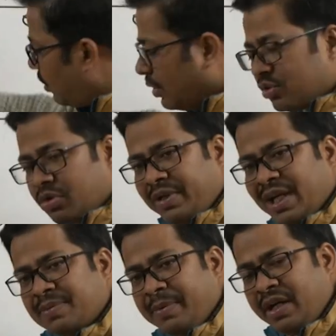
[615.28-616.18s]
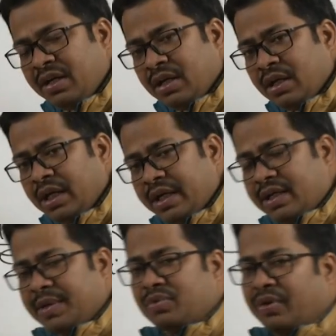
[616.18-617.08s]
also be explained in
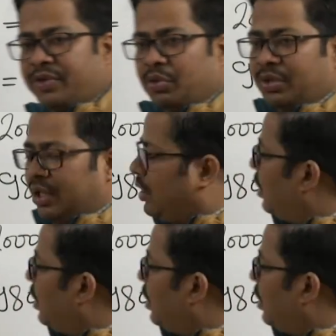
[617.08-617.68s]
terms of Q3.